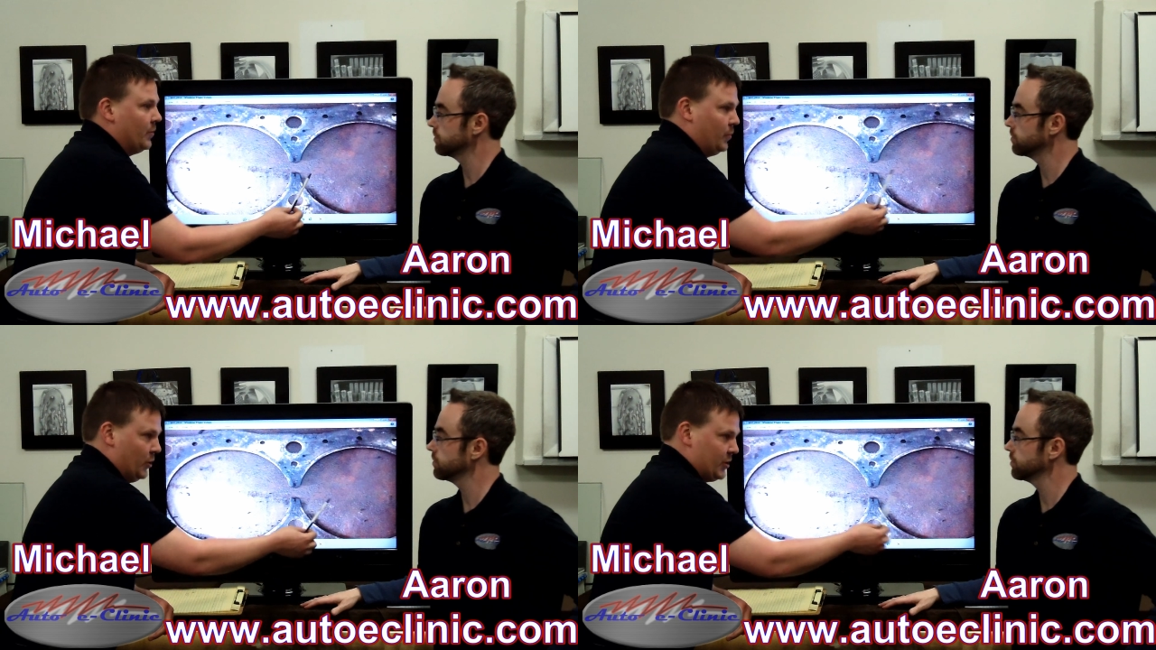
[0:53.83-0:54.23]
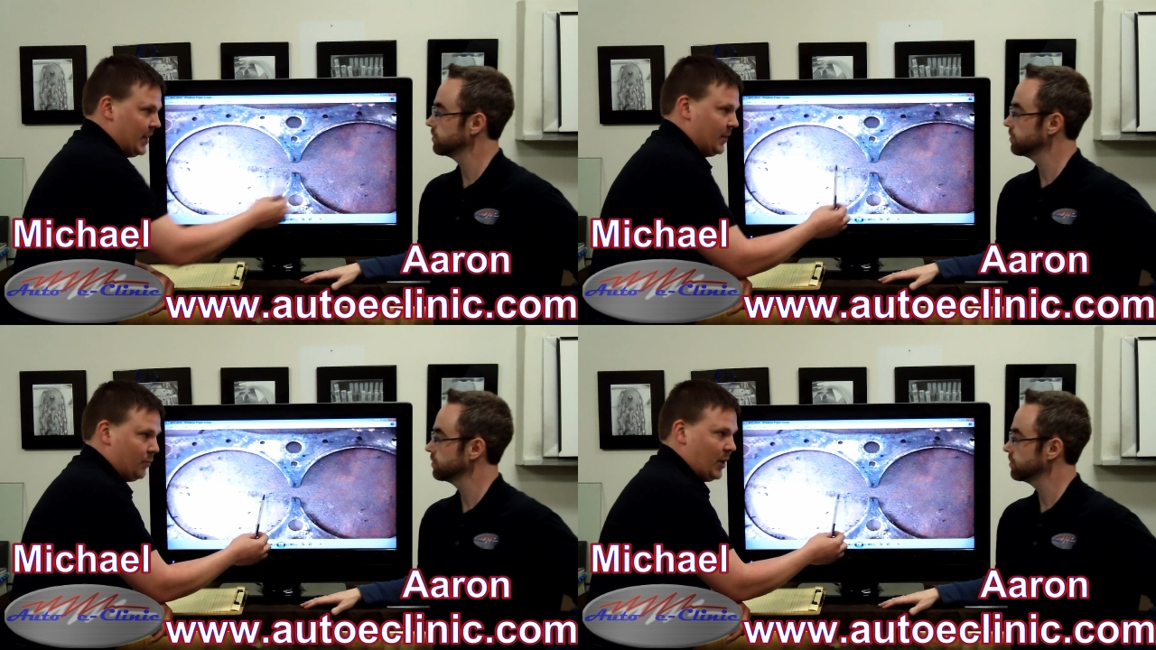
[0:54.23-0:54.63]
Speaker 1: it would push
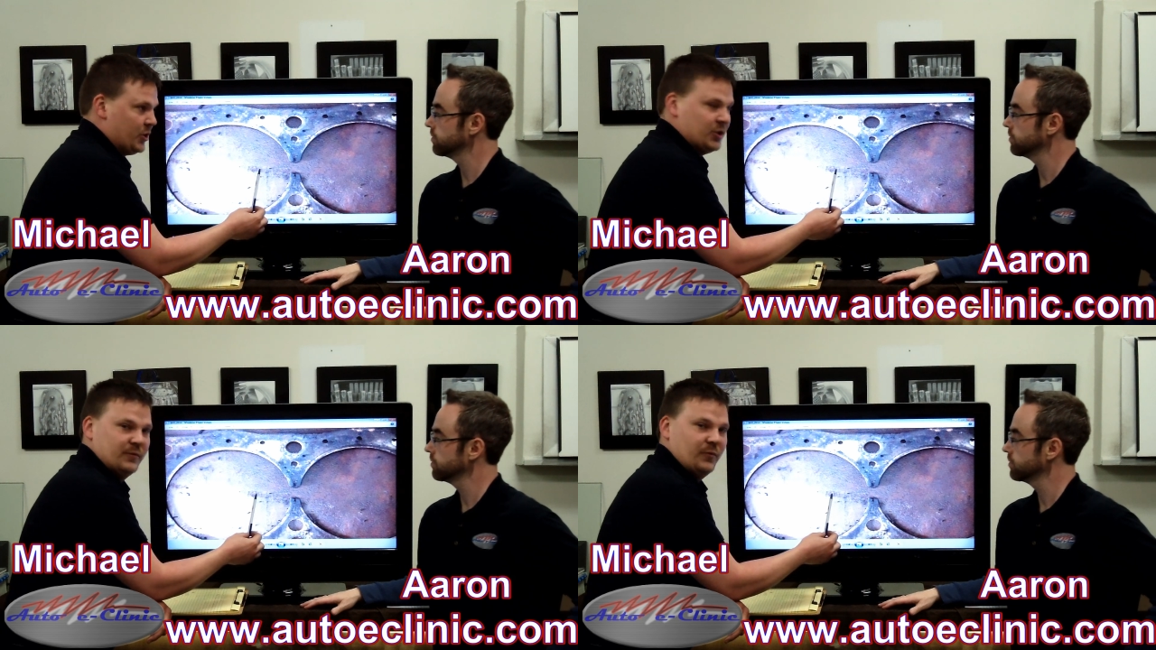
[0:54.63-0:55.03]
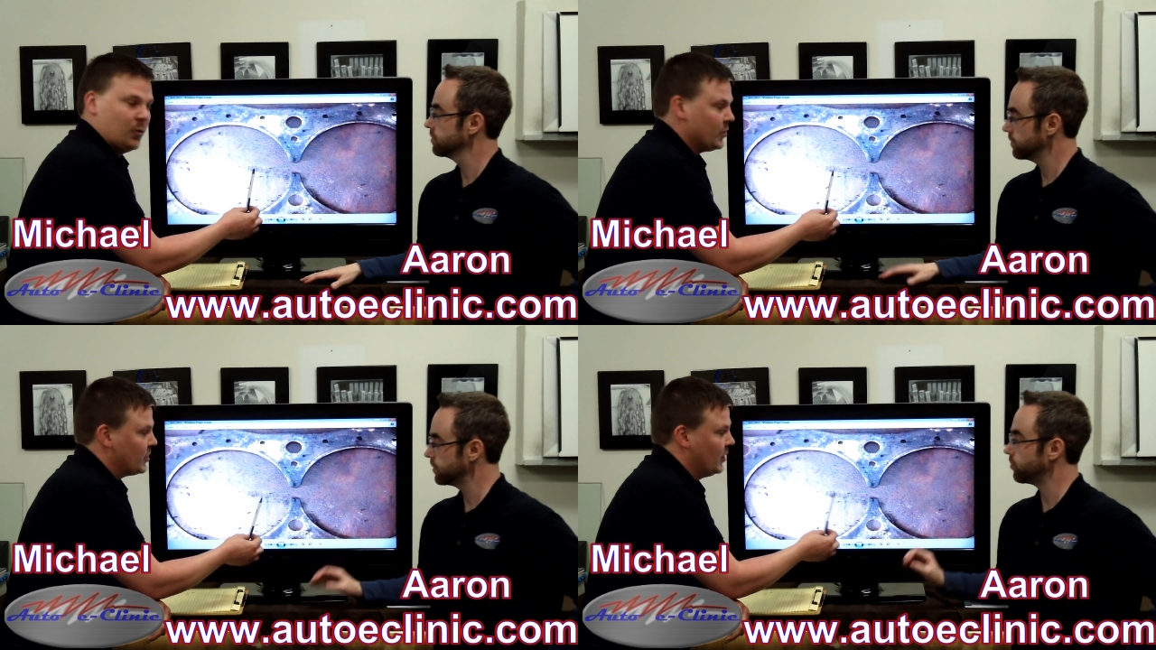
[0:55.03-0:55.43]
that compression
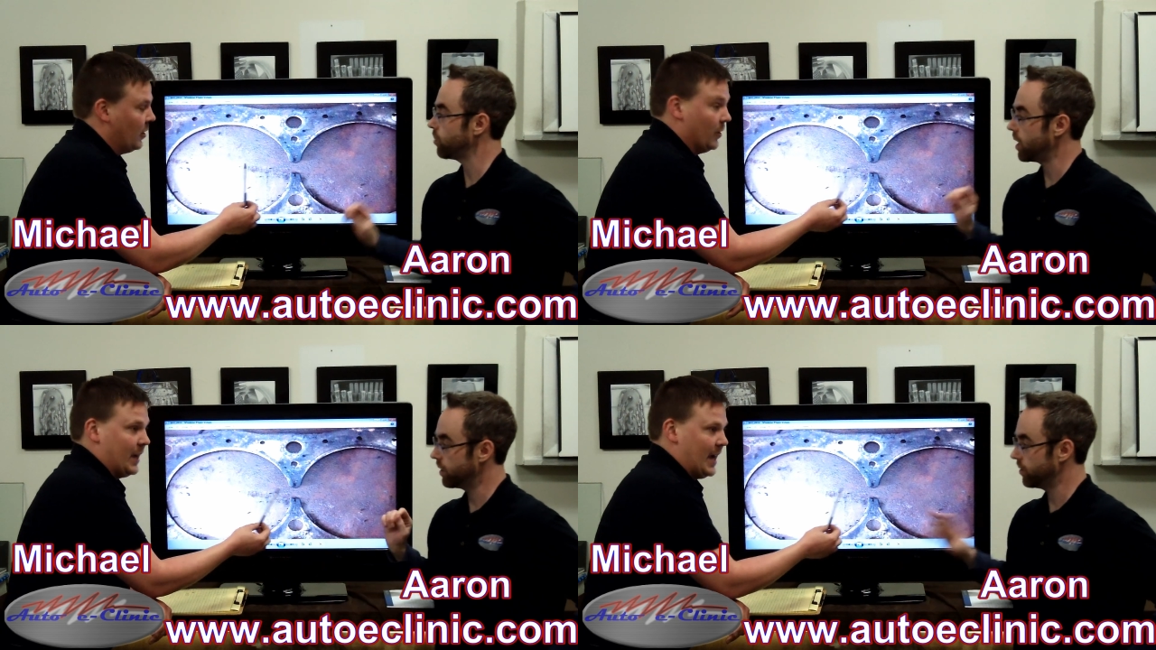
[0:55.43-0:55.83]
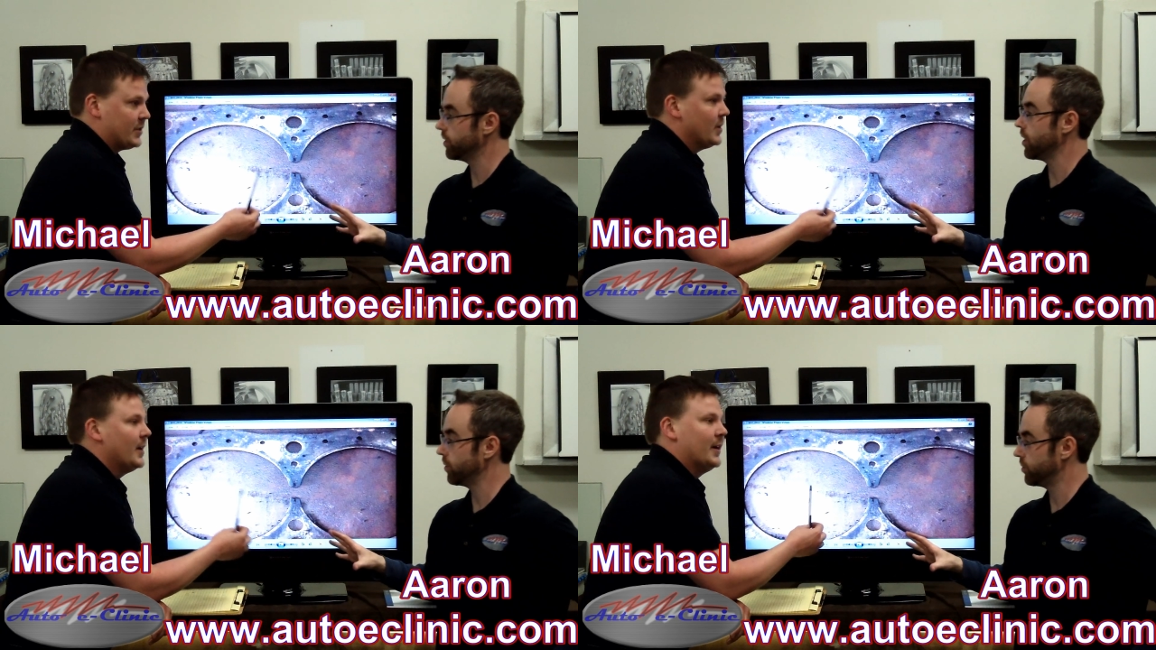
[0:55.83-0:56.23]
force right or gas